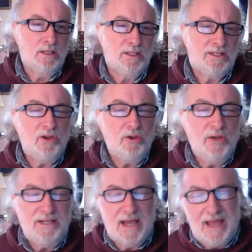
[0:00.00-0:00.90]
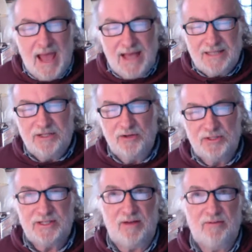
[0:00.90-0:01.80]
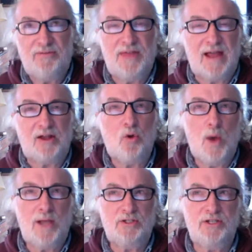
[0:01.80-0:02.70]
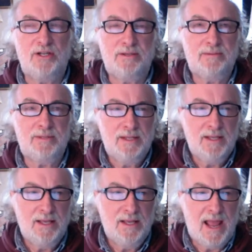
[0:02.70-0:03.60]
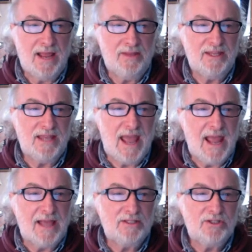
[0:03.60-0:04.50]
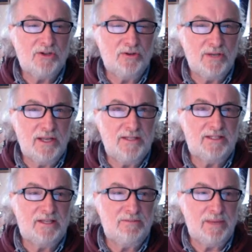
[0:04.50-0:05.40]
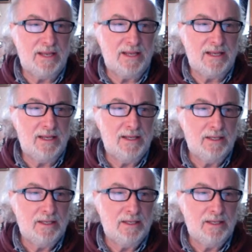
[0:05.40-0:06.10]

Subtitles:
So you need to ask yourself that question, and the answer needs to be,